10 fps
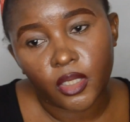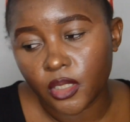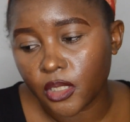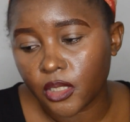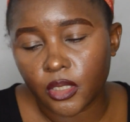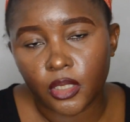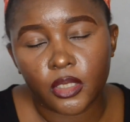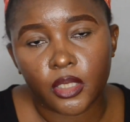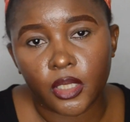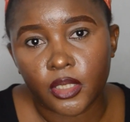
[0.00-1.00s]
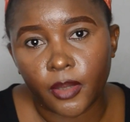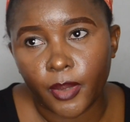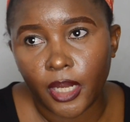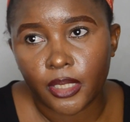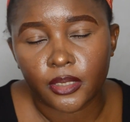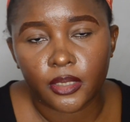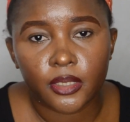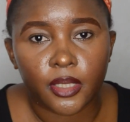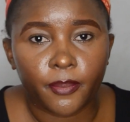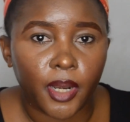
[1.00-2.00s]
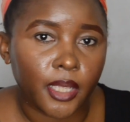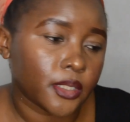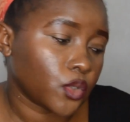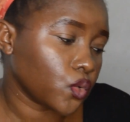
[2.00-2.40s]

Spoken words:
it's a plus. It's a plus.